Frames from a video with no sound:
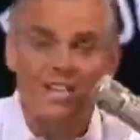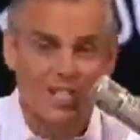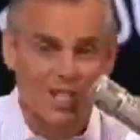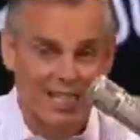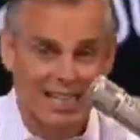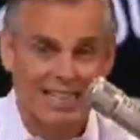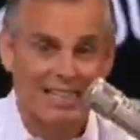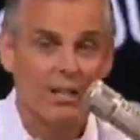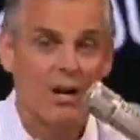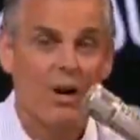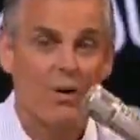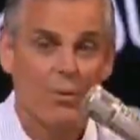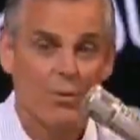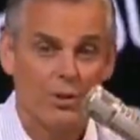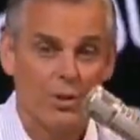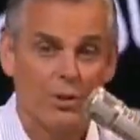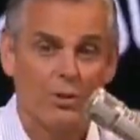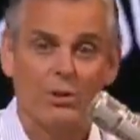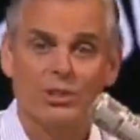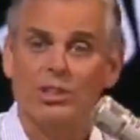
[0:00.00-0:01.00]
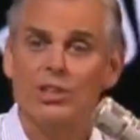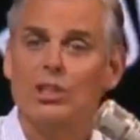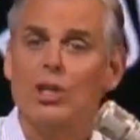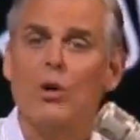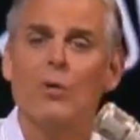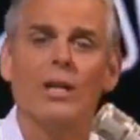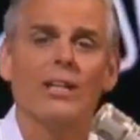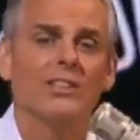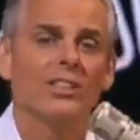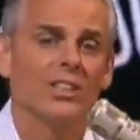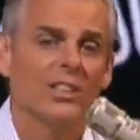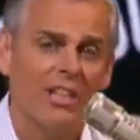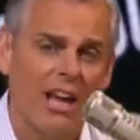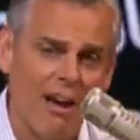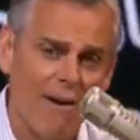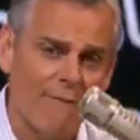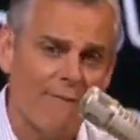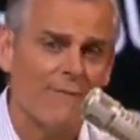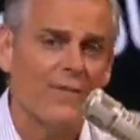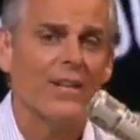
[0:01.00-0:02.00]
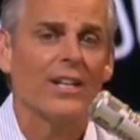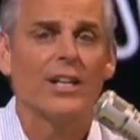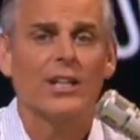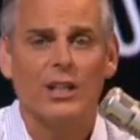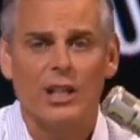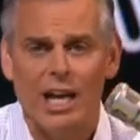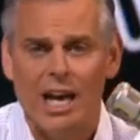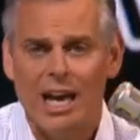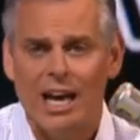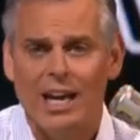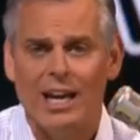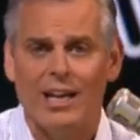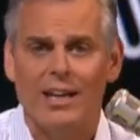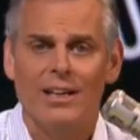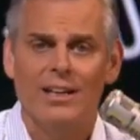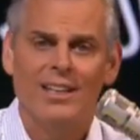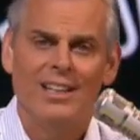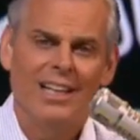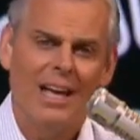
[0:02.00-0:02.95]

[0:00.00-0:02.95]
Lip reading: to get along with you. So did Steph and Clay.